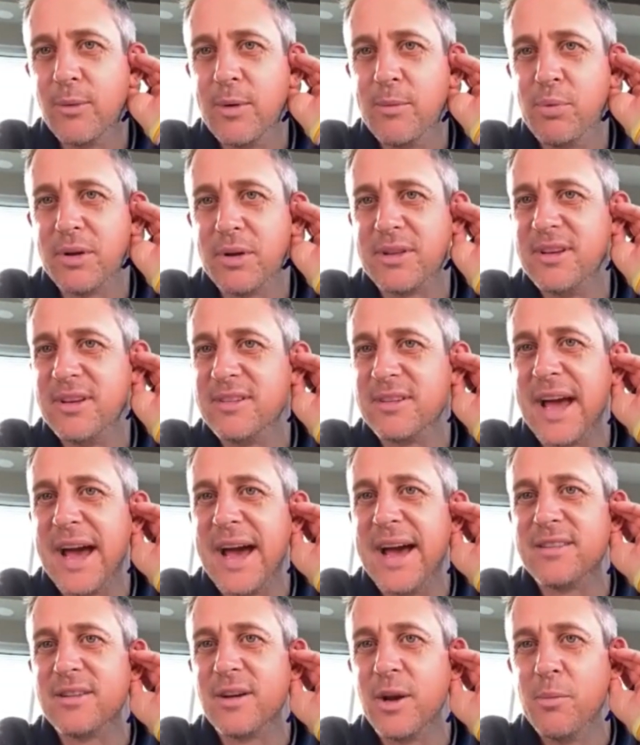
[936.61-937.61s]
We put these
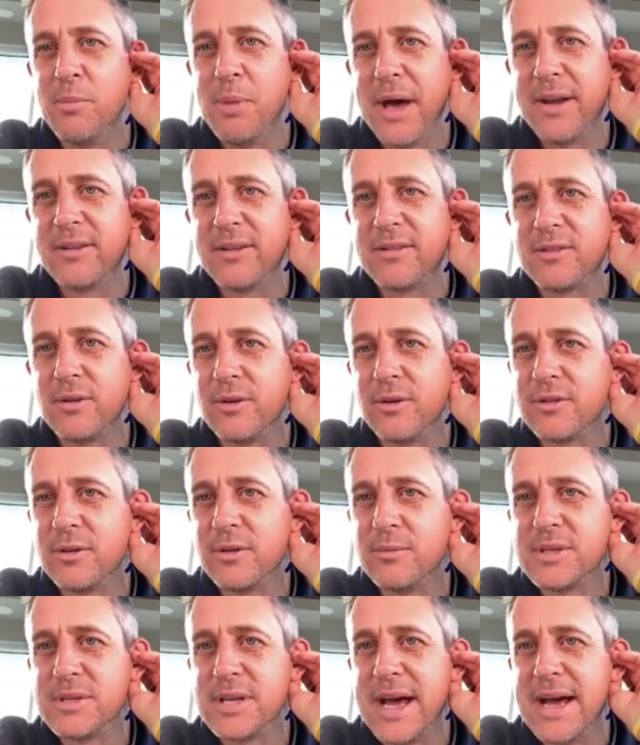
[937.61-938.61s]
guys on a pedestal
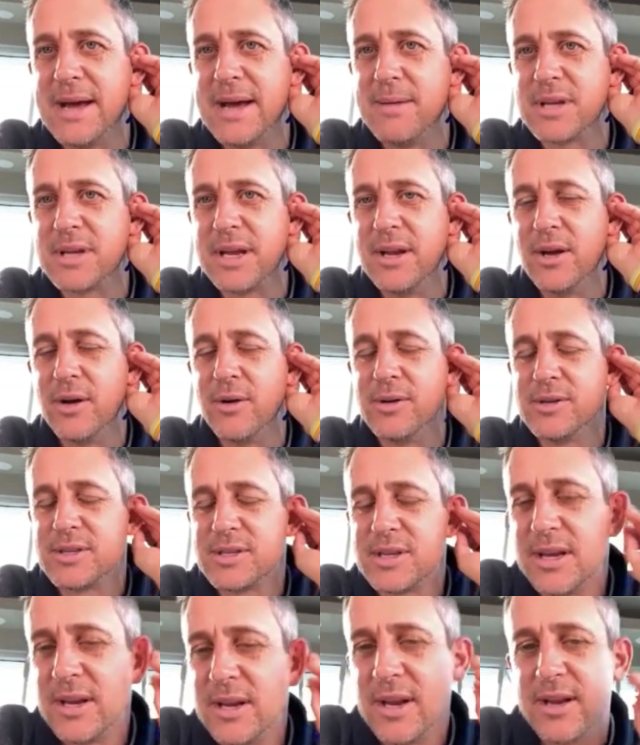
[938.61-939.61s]
sometimes. I know
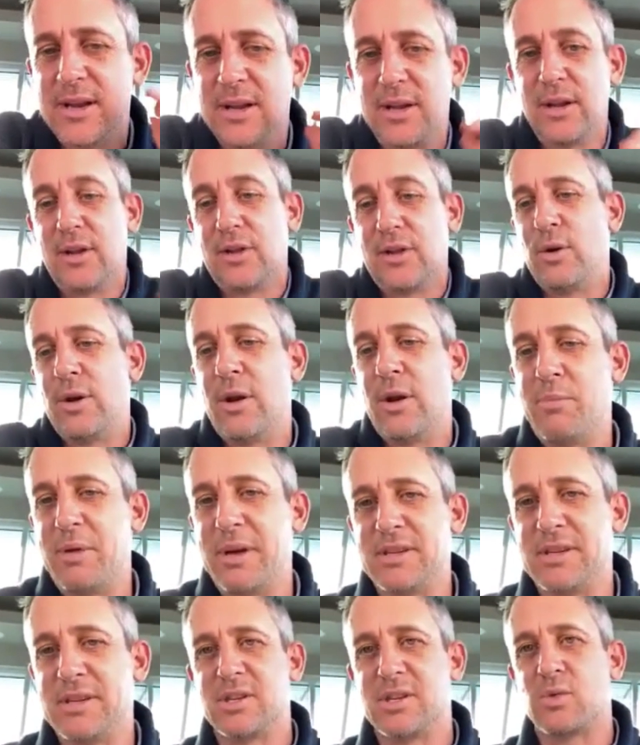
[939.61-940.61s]
you do it in the
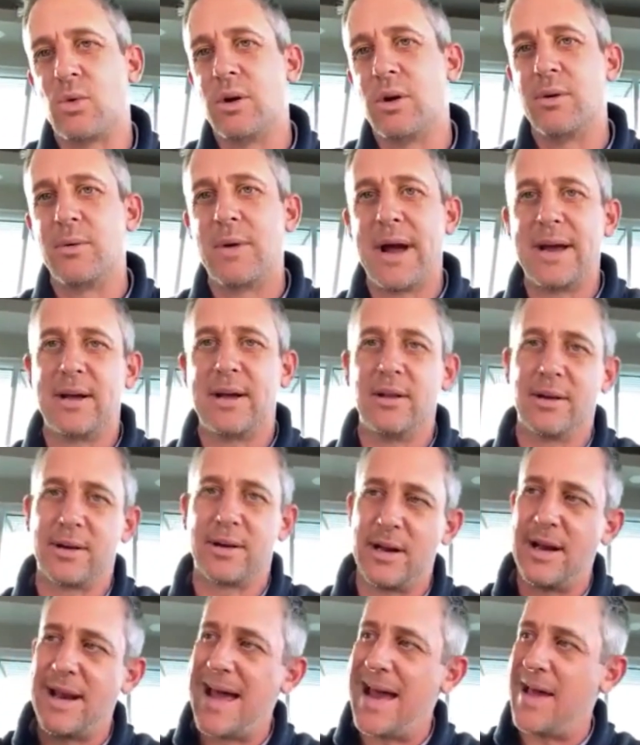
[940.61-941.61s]
business world, right? You look
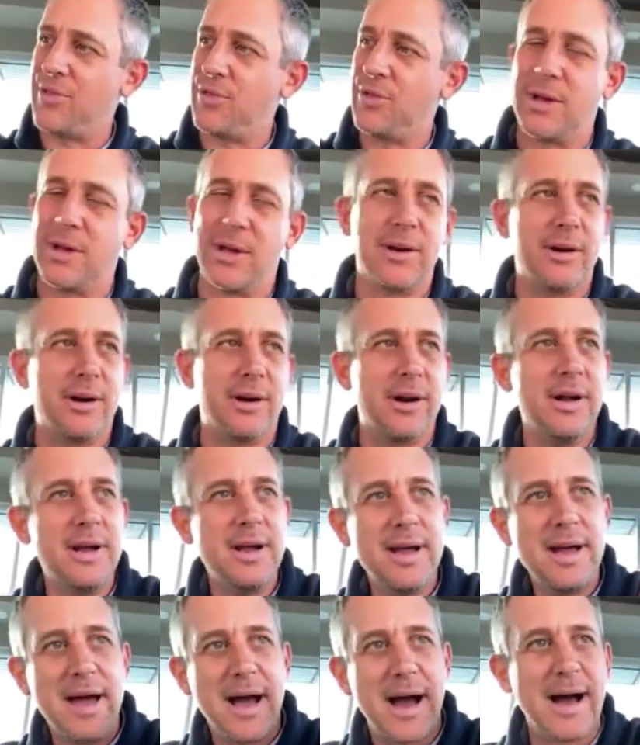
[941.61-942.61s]
at an athlete or a
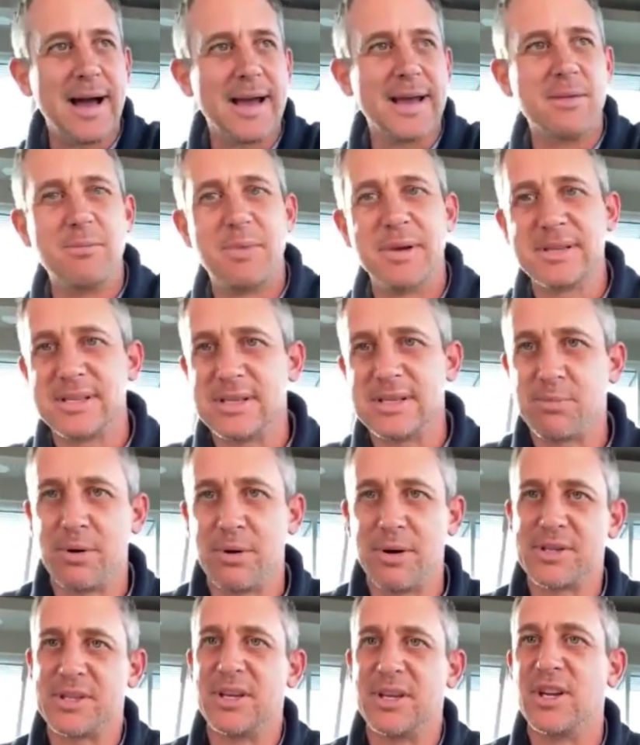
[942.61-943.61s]
high-end business
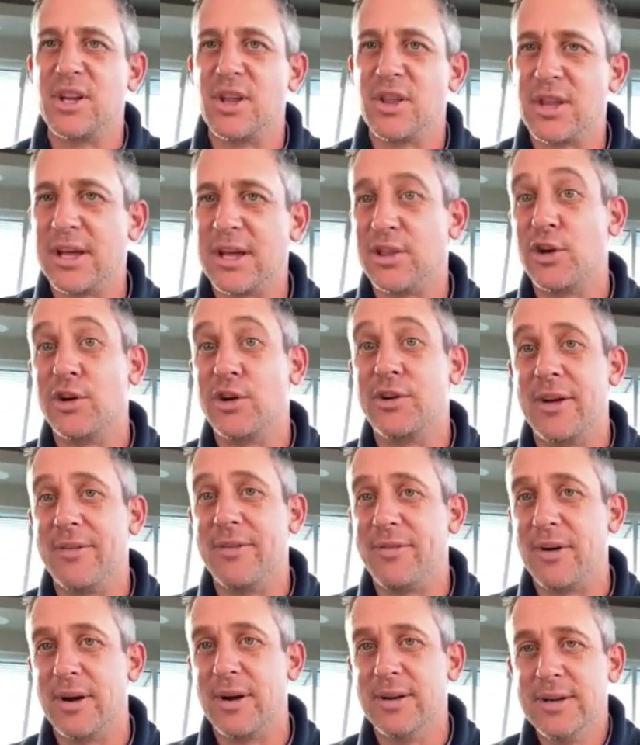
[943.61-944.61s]
person, you think they're
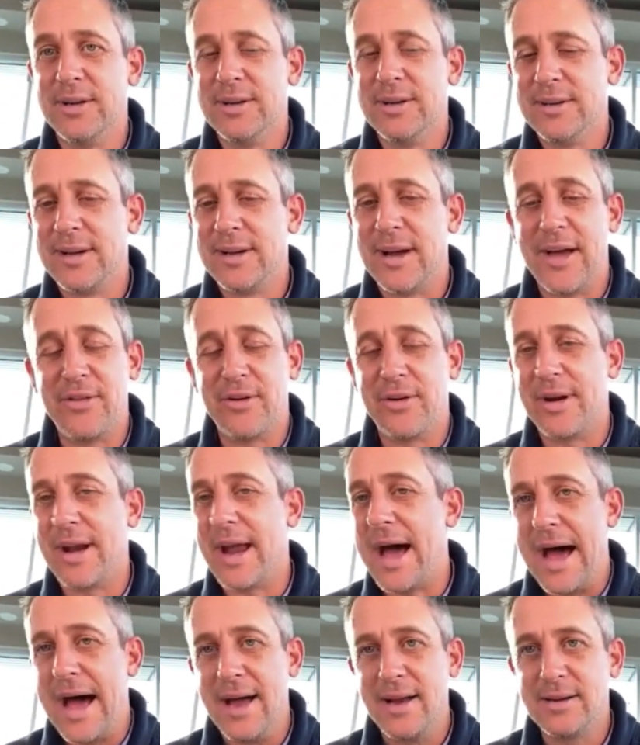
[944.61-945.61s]
different, and they're
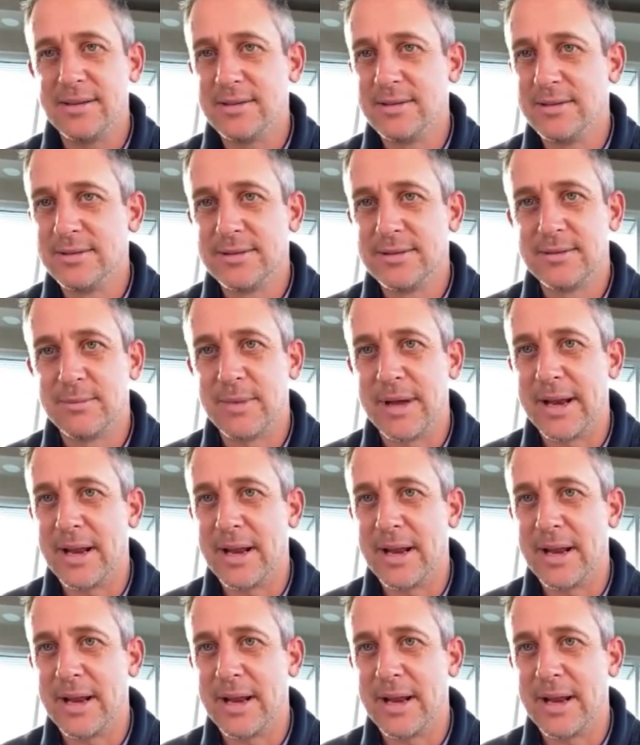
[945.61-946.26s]
not. Nah.